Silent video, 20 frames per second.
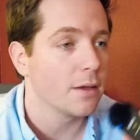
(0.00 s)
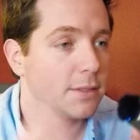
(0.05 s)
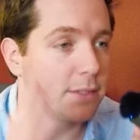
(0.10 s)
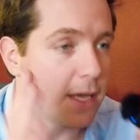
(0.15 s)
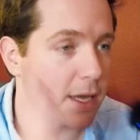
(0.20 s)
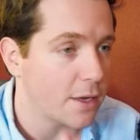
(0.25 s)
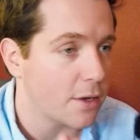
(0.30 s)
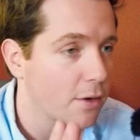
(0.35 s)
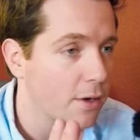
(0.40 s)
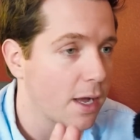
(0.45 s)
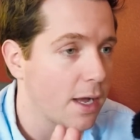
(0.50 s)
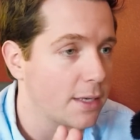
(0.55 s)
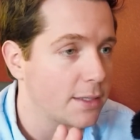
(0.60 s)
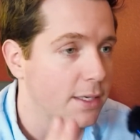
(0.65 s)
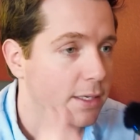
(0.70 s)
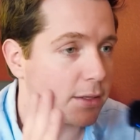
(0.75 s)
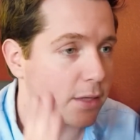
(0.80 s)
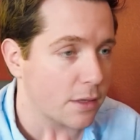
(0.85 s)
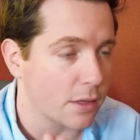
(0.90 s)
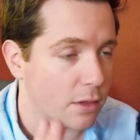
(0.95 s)
Take your
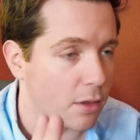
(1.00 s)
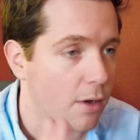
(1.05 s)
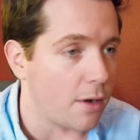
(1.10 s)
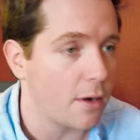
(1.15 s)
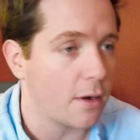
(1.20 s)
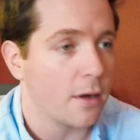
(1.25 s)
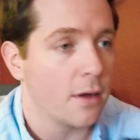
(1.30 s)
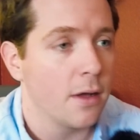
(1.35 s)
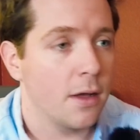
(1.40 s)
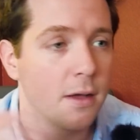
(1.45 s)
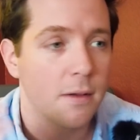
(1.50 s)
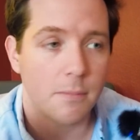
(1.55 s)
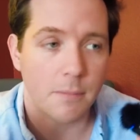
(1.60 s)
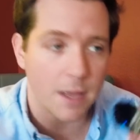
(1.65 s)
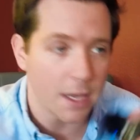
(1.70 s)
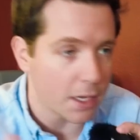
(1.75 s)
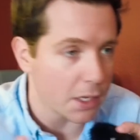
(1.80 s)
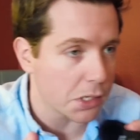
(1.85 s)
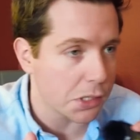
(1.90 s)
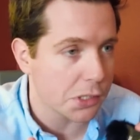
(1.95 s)
content that's long,
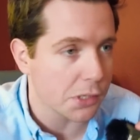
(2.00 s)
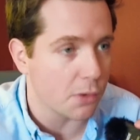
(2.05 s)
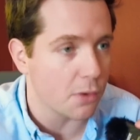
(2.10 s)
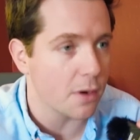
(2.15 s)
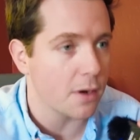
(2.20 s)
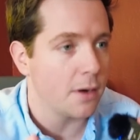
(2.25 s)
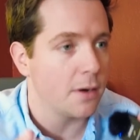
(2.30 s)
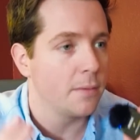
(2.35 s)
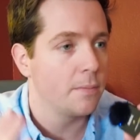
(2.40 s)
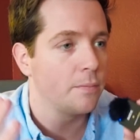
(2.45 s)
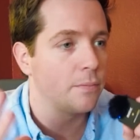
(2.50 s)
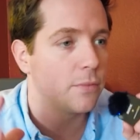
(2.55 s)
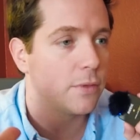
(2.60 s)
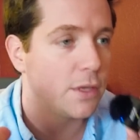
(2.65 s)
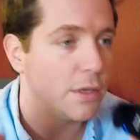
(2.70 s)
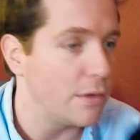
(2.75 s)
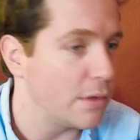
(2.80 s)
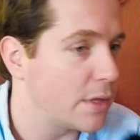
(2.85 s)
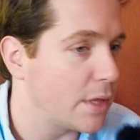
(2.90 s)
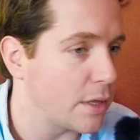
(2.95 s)
make it short,
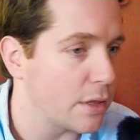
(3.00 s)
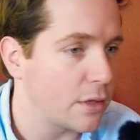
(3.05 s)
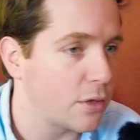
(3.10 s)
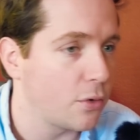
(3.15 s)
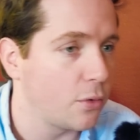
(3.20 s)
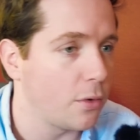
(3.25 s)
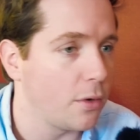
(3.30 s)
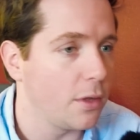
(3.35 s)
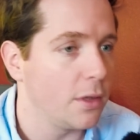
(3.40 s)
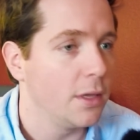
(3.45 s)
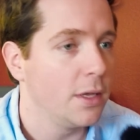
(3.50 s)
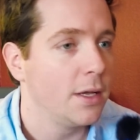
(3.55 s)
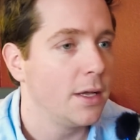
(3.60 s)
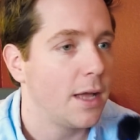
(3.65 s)
use this tool,